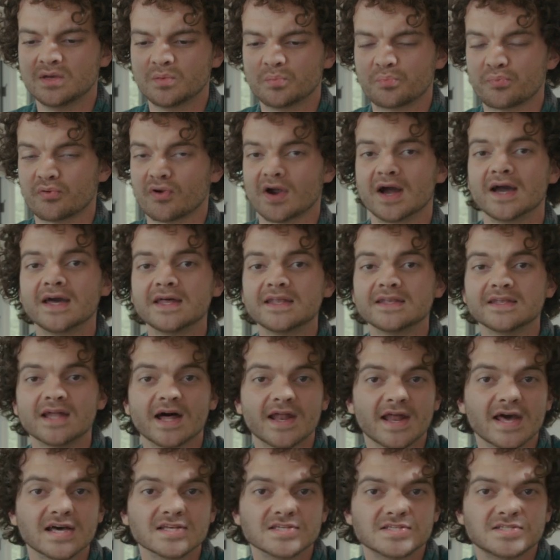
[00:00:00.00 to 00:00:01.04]
bright,
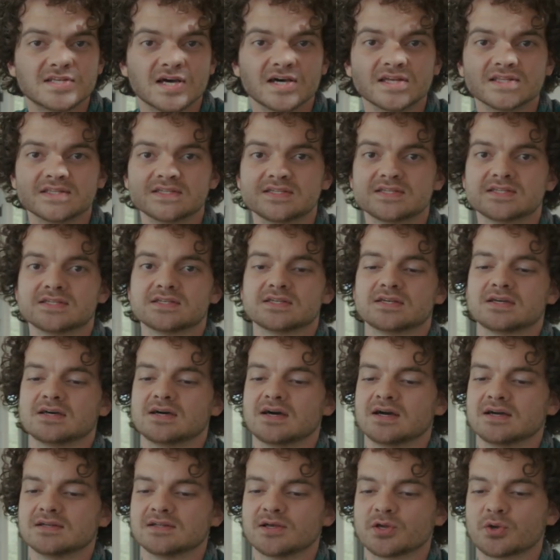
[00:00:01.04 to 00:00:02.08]
not as dense.
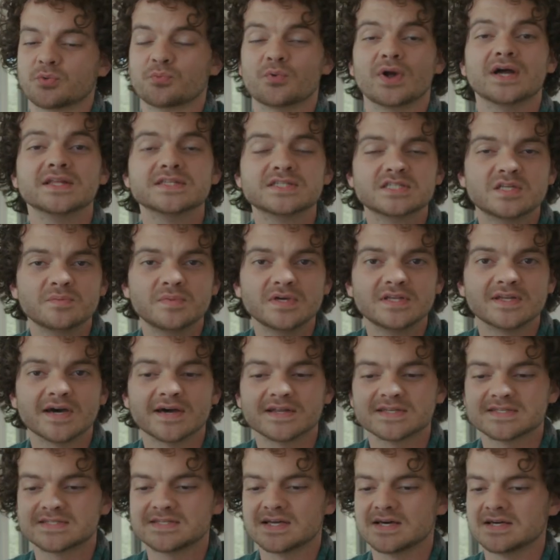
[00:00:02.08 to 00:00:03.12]
I like reds to be
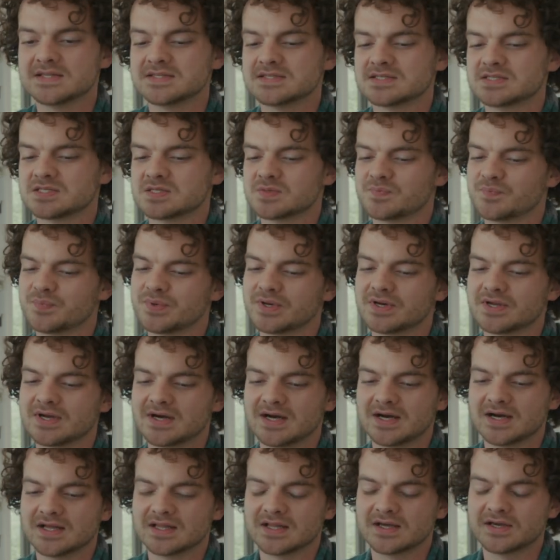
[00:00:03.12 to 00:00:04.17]
not as dense, but
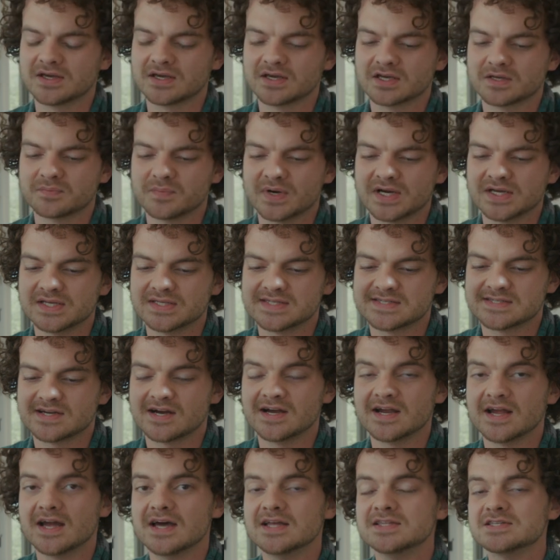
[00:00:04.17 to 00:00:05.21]
I like my
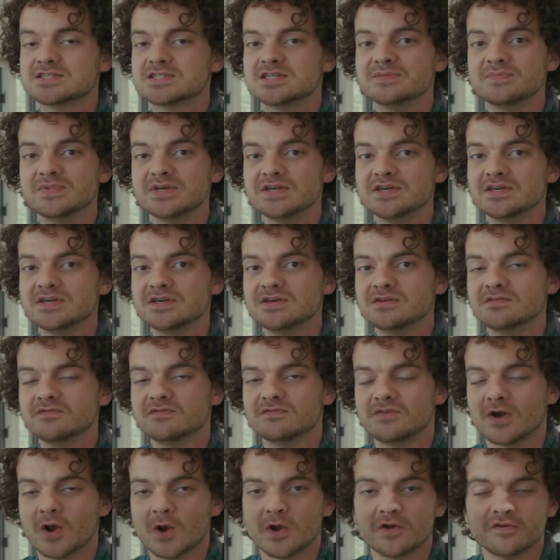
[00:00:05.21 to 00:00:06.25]
cyans to be
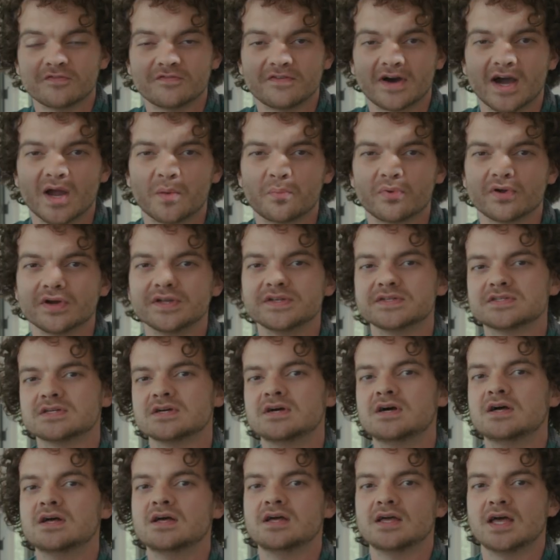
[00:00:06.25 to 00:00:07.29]
very vibrant
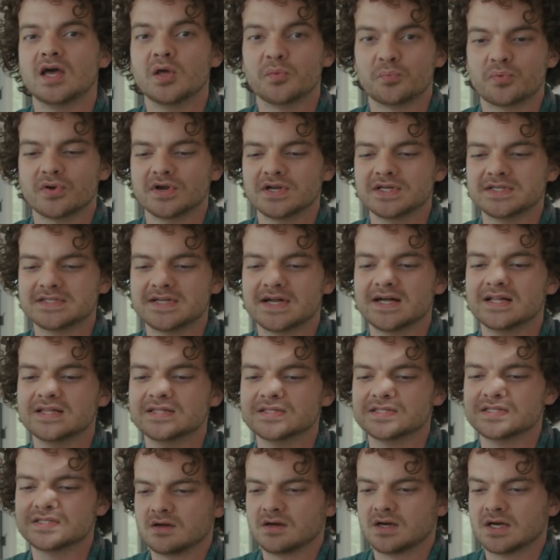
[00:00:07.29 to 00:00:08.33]
and pretty
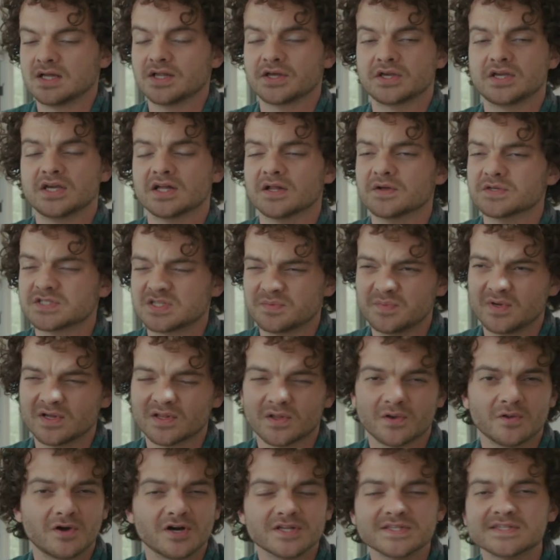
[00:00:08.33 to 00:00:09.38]
dense. I like yellows to be a
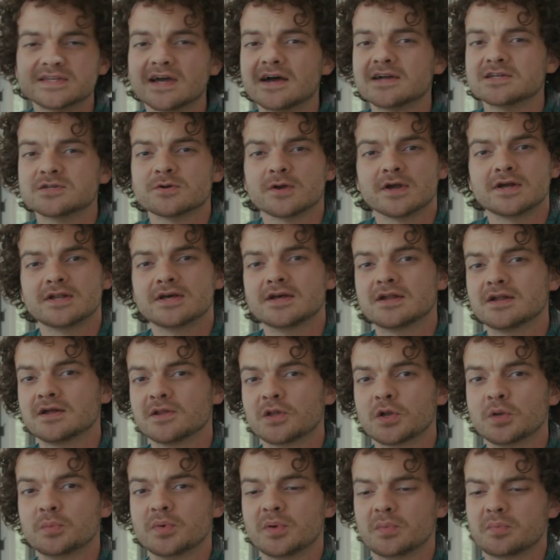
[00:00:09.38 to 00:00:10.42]
little unsaturated, a
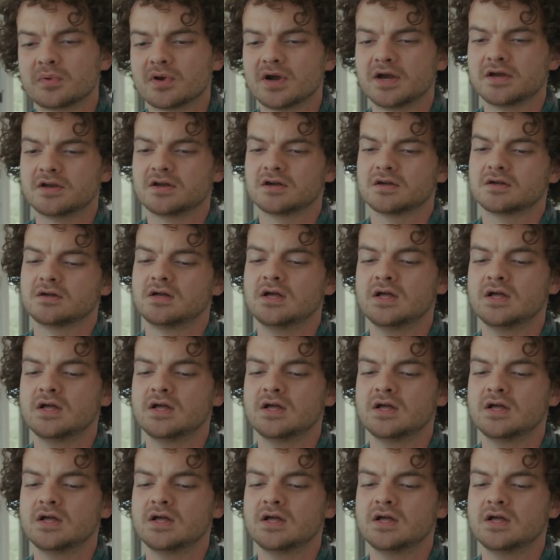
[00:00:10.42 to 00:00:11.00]
little bit brighter.